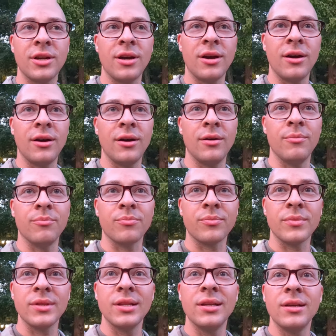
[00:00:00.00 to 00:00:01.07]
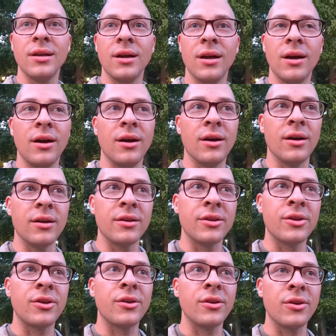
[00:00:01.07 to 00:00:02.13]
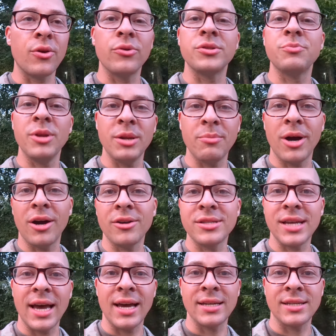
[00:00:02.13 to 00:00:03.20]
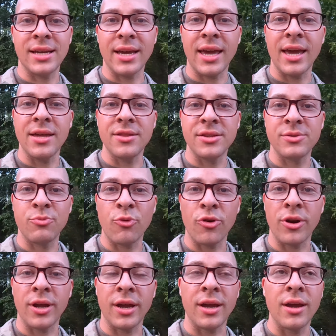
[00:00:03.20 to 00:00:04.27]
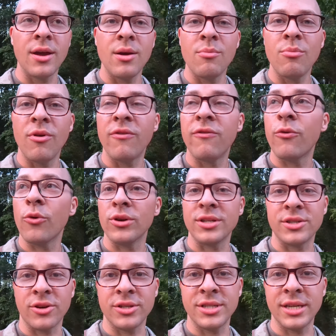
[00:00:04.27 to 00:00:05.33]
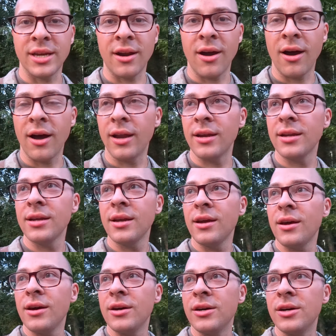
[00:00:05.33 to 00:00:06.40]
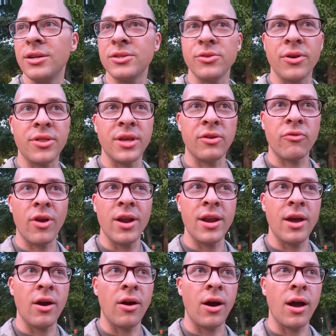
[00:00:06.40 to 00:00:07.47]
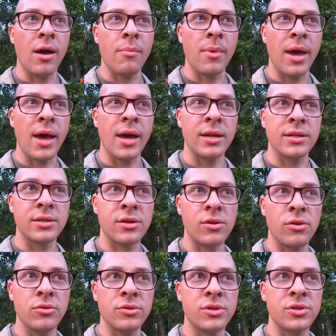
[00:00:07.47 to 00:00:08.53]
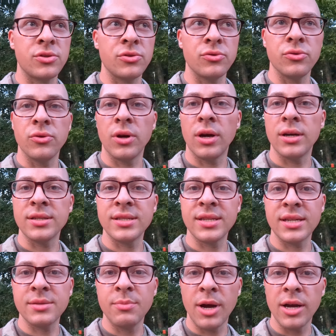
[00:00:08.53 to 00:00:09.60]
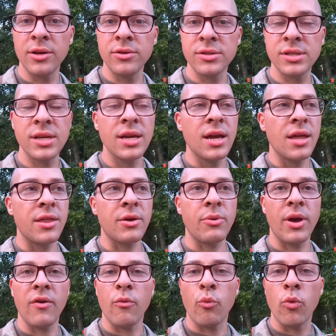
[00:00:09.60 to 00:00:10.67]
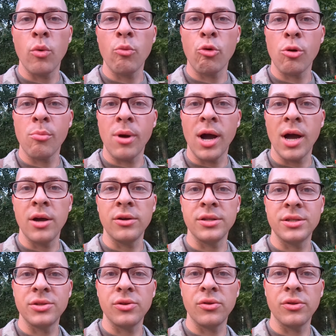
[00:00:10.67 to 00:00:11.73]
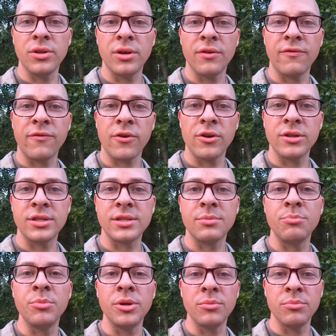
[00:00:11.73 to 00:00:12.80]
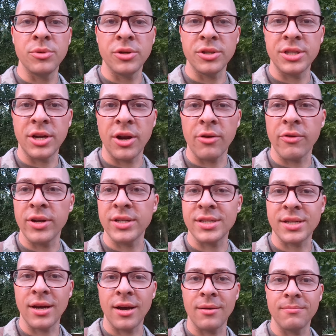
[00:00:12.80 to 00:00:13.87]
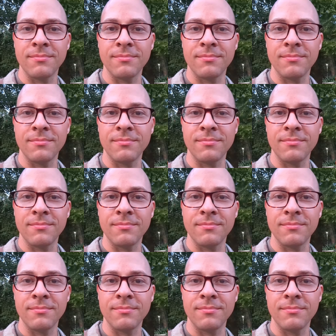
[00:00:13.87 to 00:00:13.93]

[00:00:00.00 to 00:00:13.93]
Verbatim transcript: um, uh, go as many miles as I can this morning before it starts to get hot. Uh, so I think right now I'm at close to uh, six miles. I think we have one more mile until the first military rest stop.